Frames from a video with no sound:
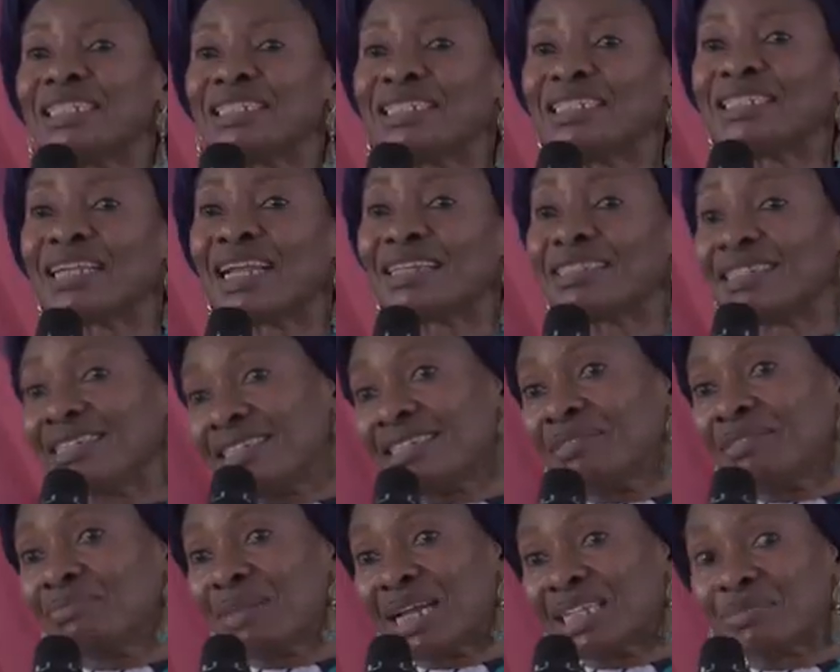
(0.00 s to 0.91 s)
teacher
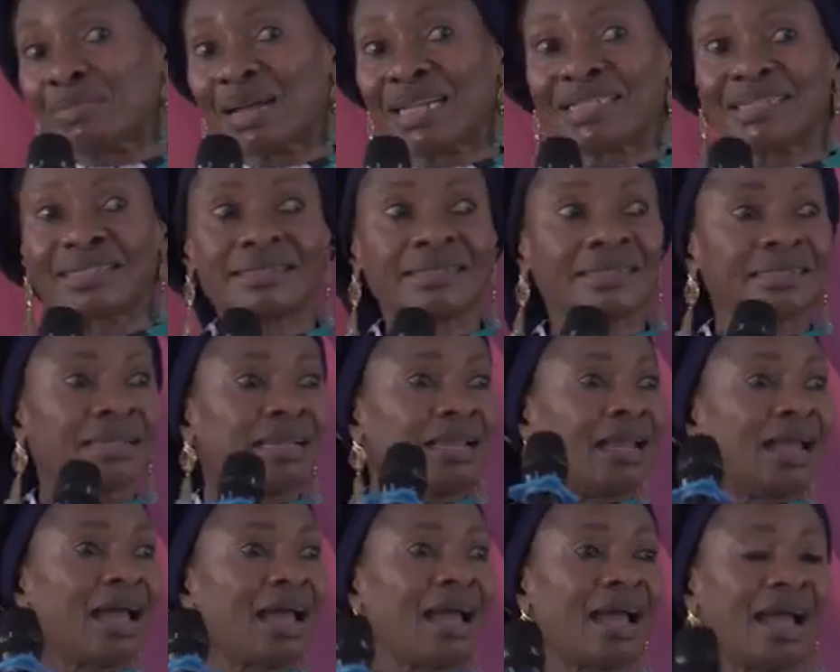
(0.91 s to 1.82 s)
teaching mathematics
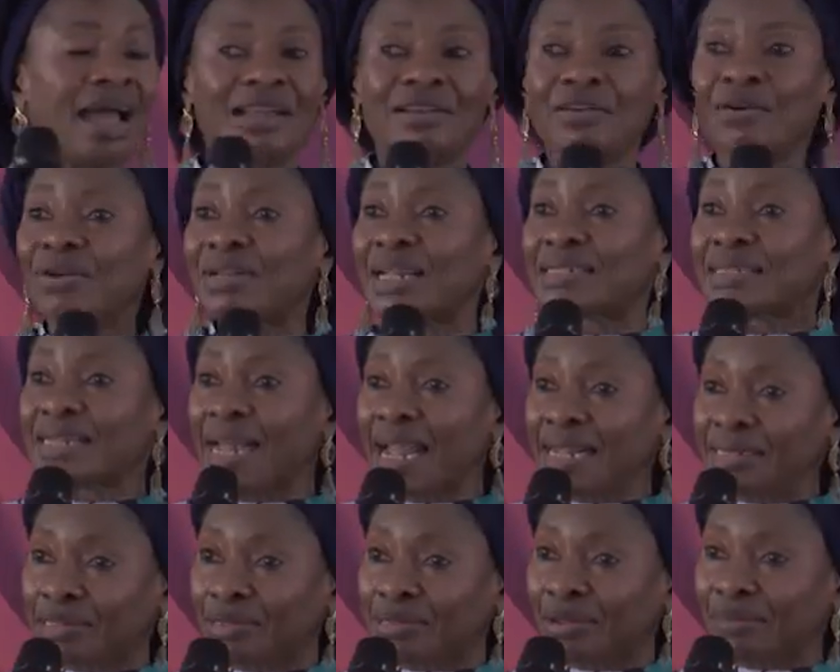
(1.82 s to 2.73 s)
and other
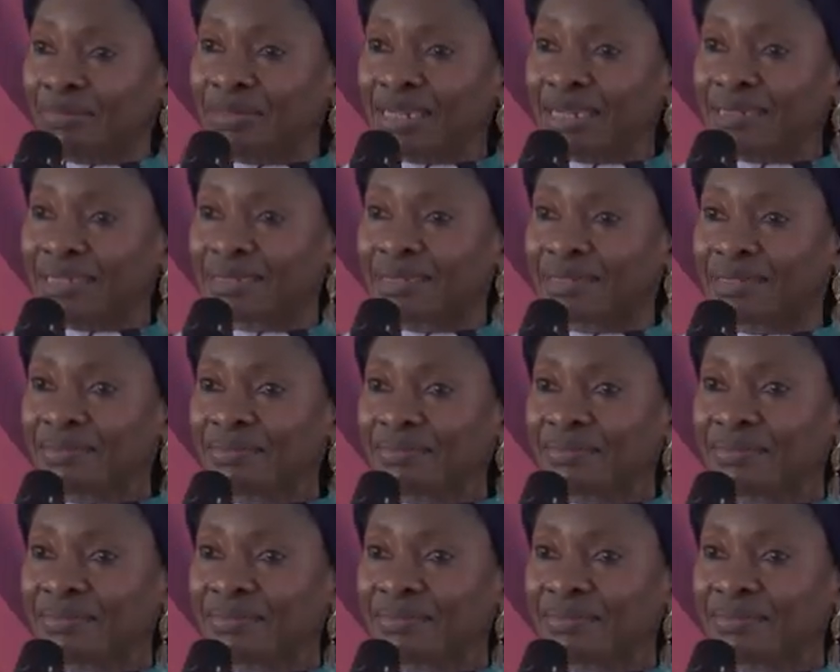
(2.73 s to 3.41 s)
science subjects.